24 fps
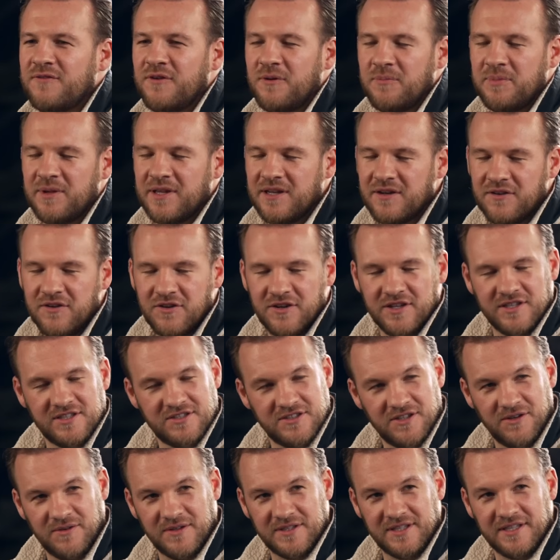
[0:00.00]
I'm being honest,
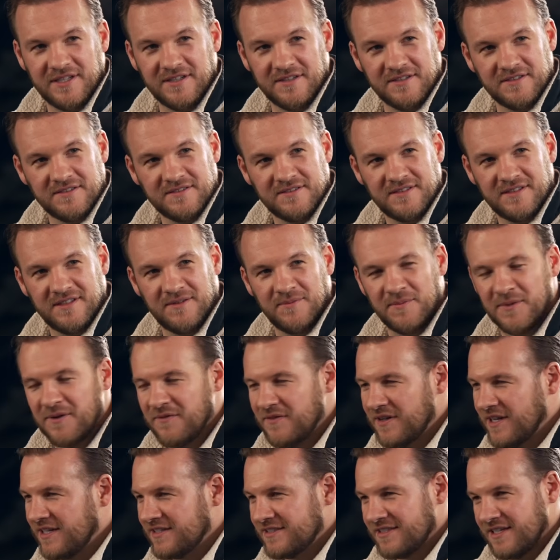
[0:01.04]
no, I didn't. And
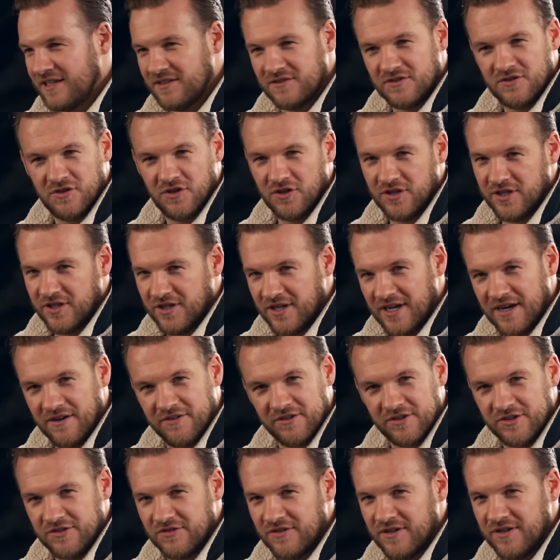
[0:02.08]
whether that sounds cocky or
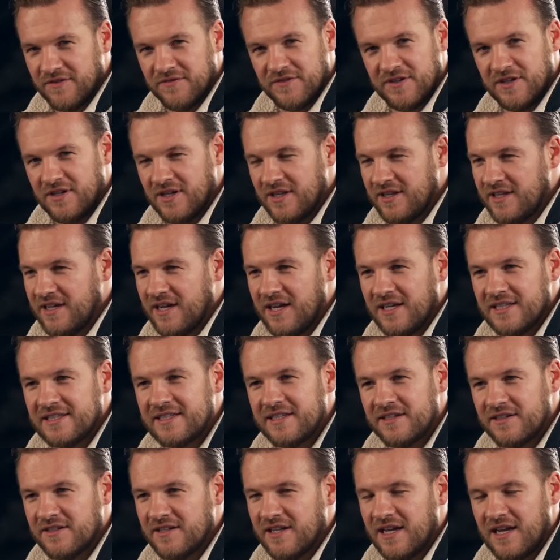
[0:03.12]
arrogant or anything like that, I
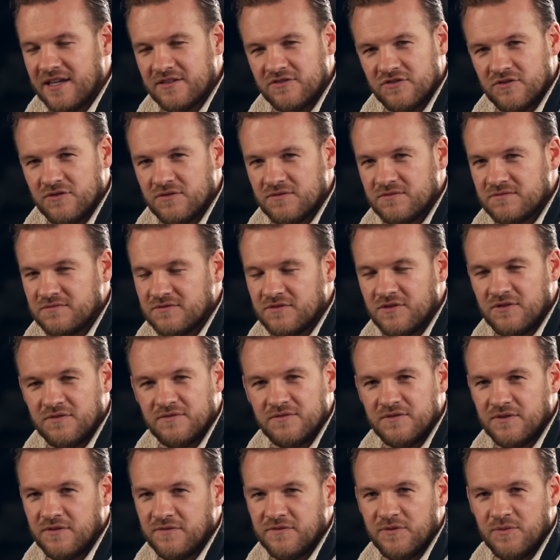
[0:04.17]
didn't at all.
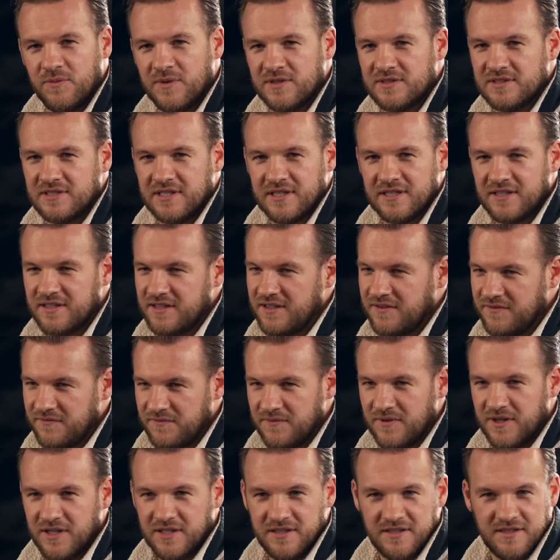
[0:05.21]
Not for 1 second.
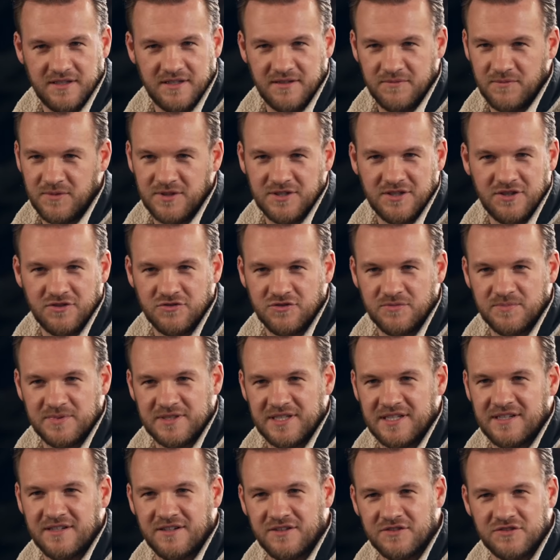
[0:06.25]
I
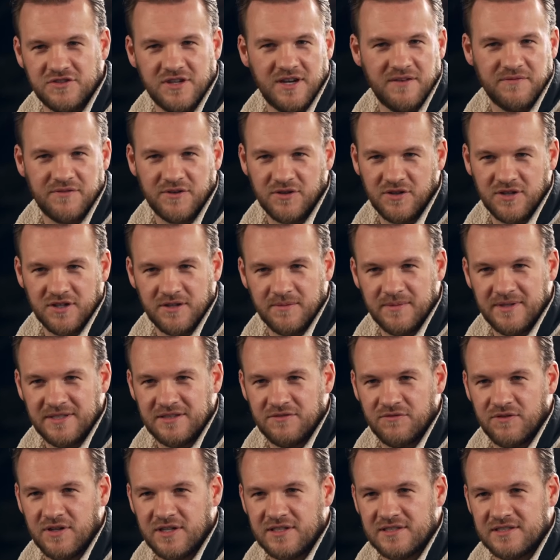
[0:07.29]
100% at the time felt like I made
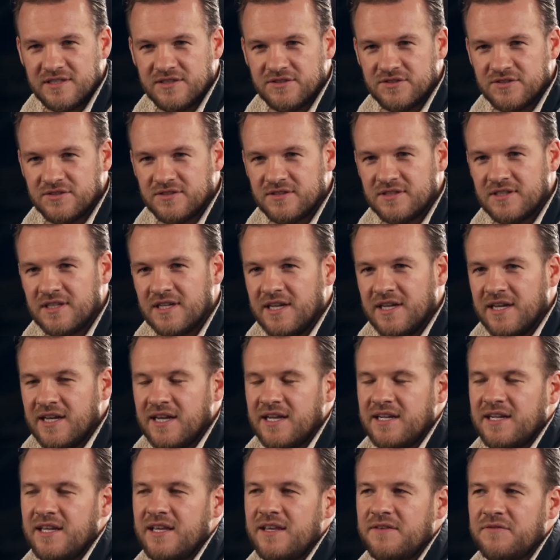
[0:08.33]
the right decision.
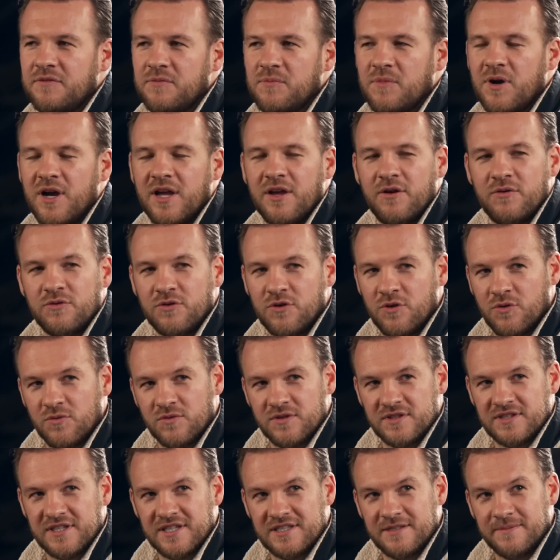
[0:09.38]
And even my own
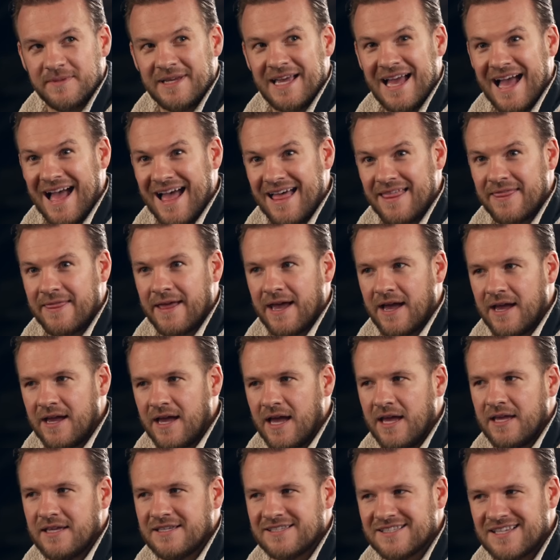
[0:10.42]
corner said to me at that
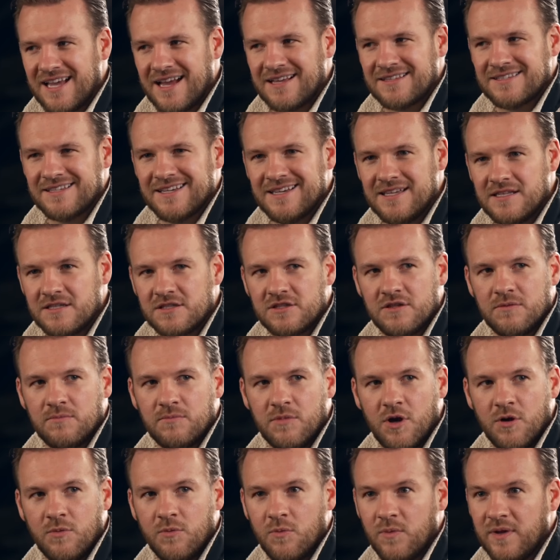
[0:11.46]
exact instant
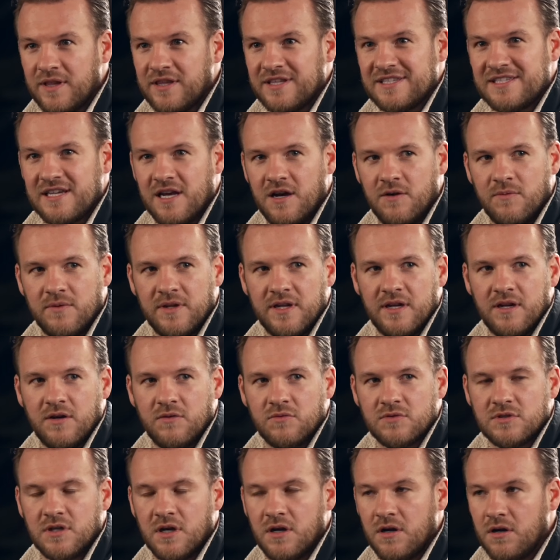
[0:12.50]
moment when the towel went in, I
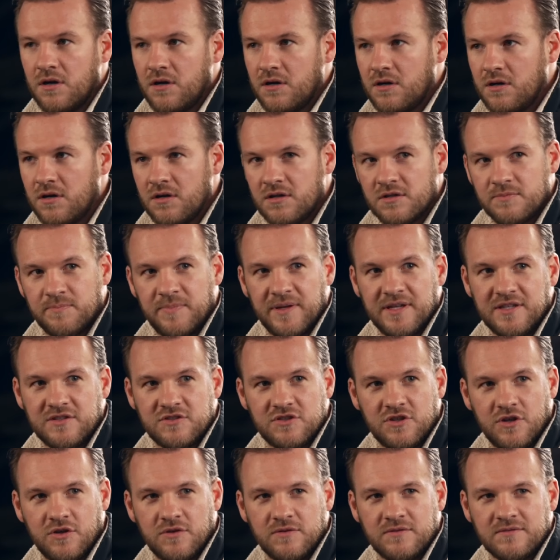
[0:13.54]
was like, oh, a bit
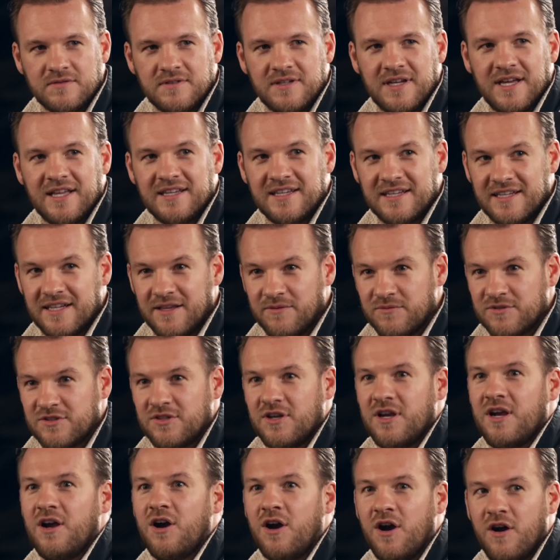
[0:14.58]
soon. And then
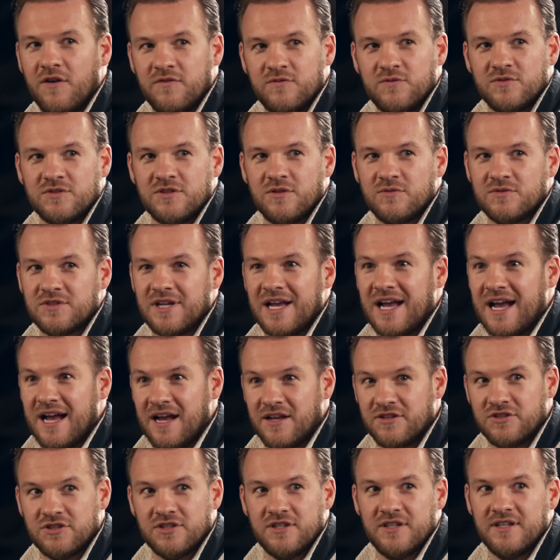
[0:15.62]
afterwards, I was like,
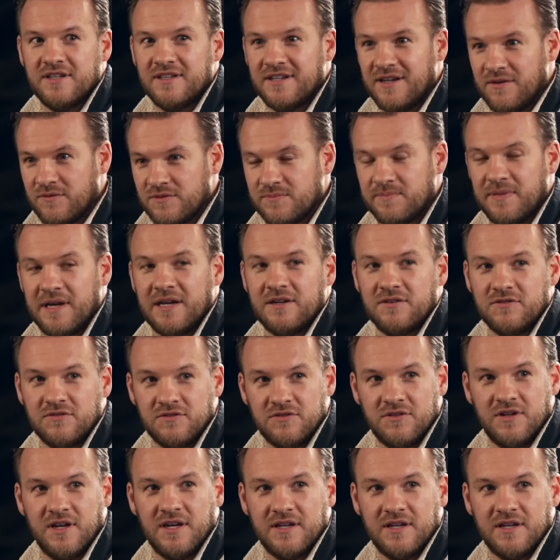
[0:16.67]
actually, that was bang on.